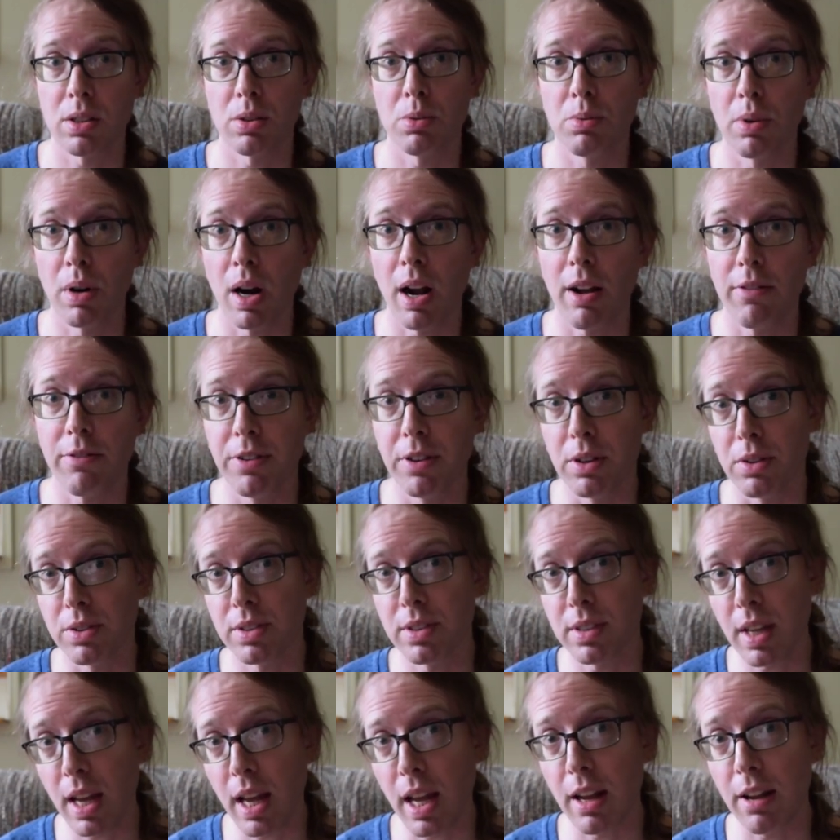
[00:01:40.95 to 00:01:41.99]
where I feel
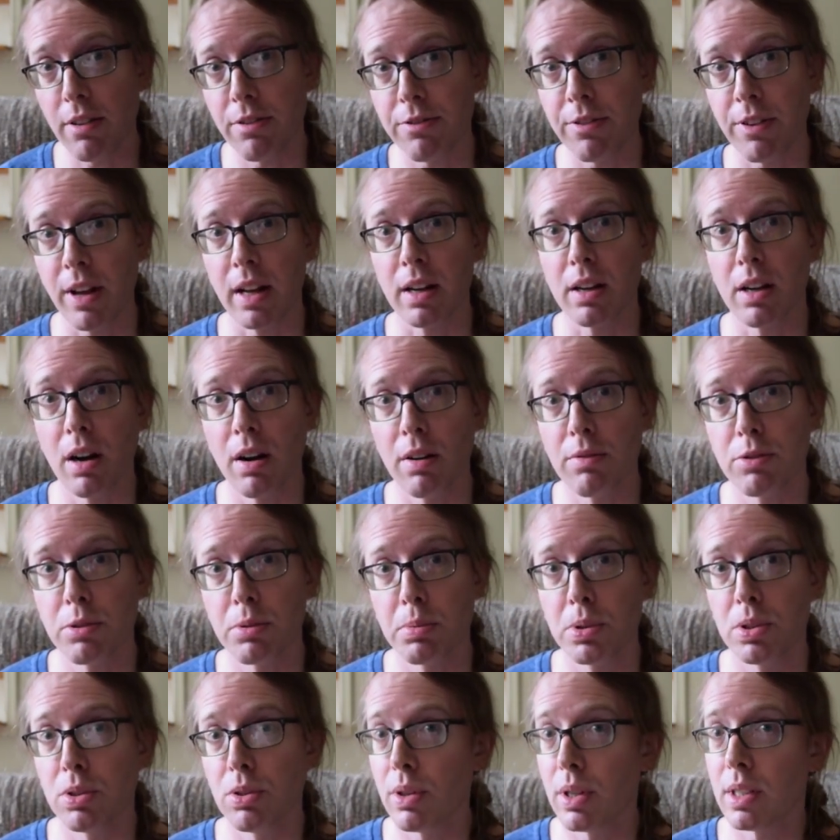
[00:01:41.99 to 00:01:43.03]
safe and
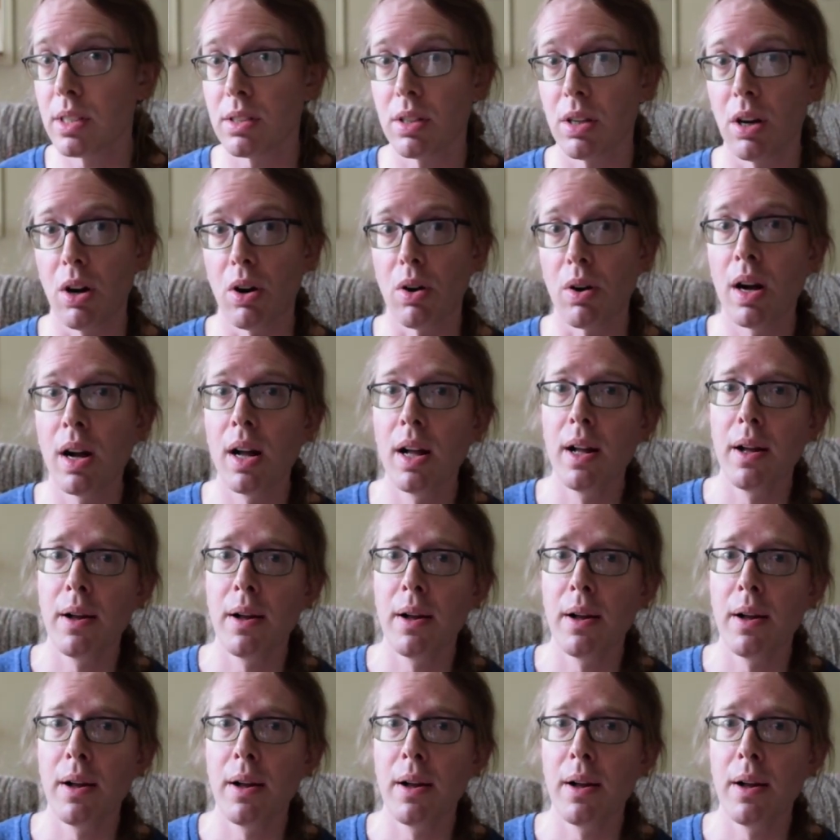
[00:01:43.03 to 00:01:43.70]
comfortable doing so,